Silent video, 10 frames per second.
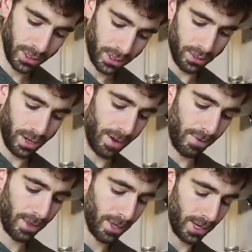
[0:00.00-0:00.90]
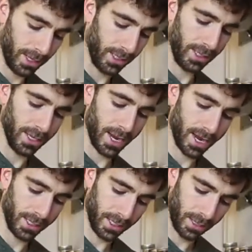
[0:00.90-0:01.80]
until everything is
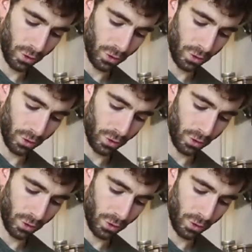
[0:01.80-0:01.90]
nice and